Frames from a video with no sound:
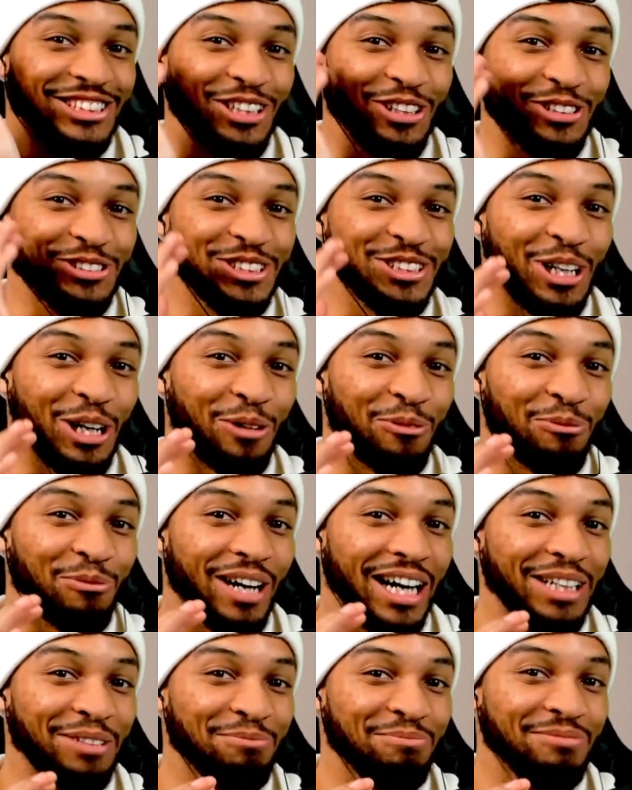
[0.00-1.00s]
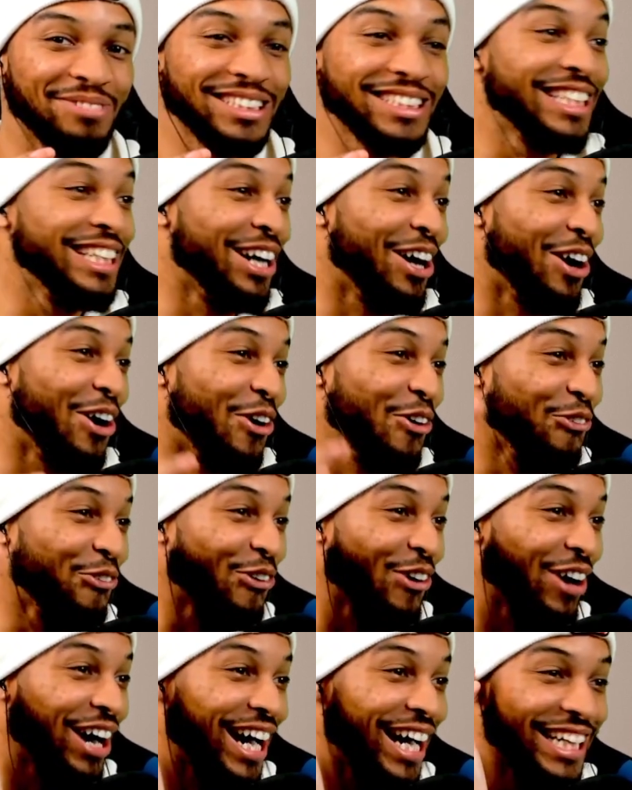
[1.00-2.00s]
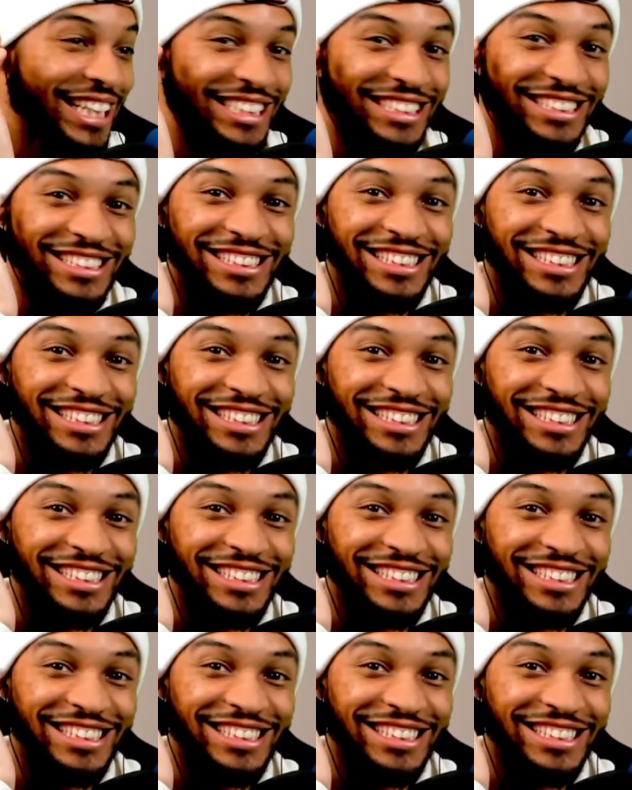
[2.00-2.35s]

Joestar might- Yo, what?